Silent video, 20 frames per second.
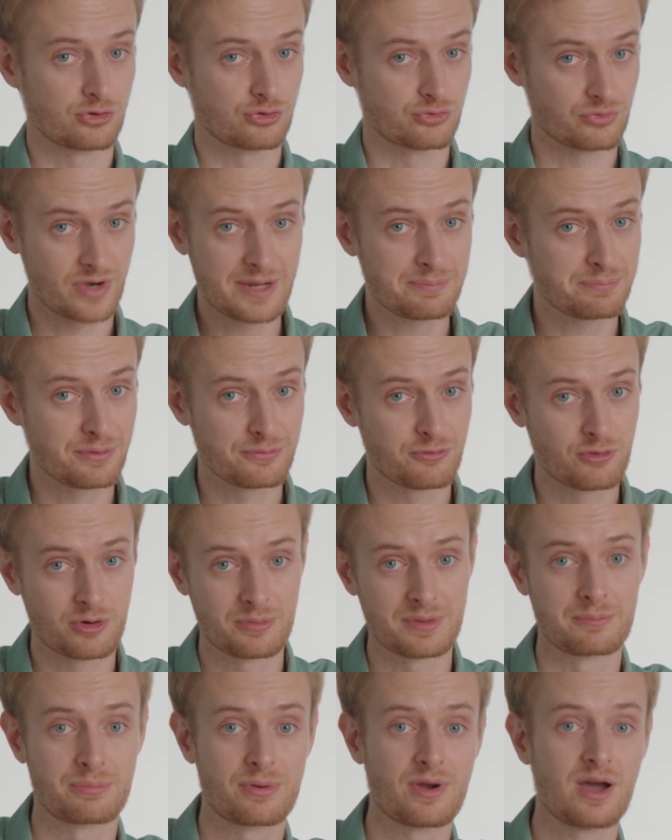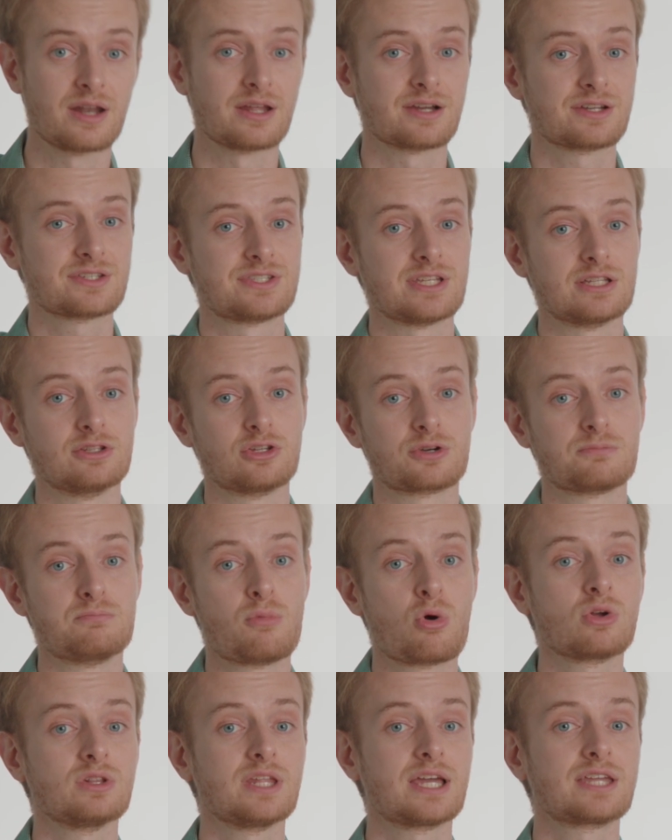great performing products that look
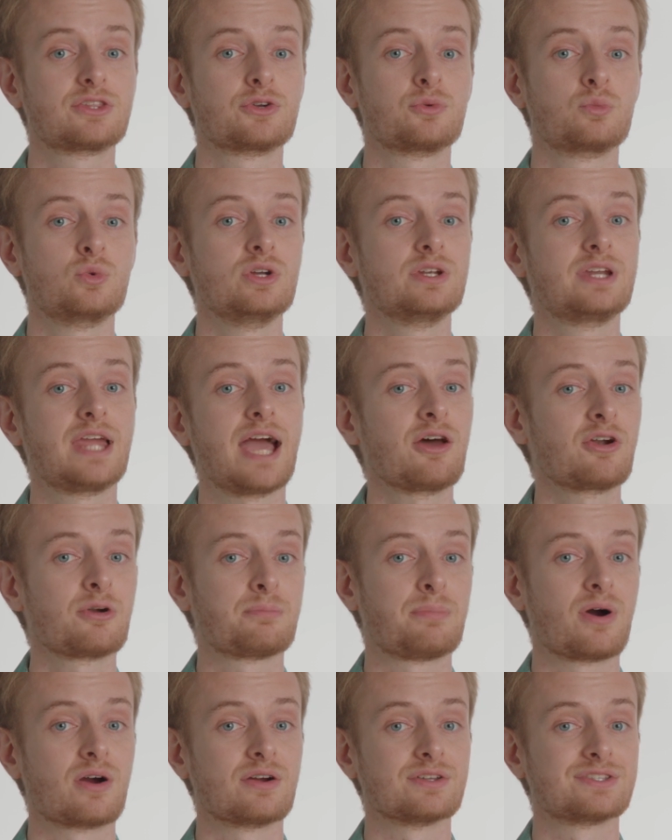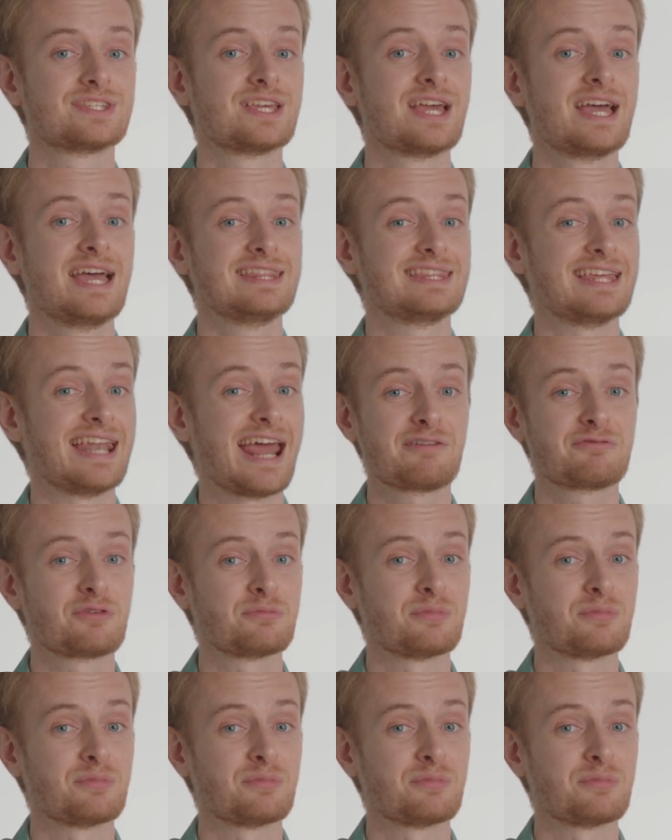more like their wood counterparts than ever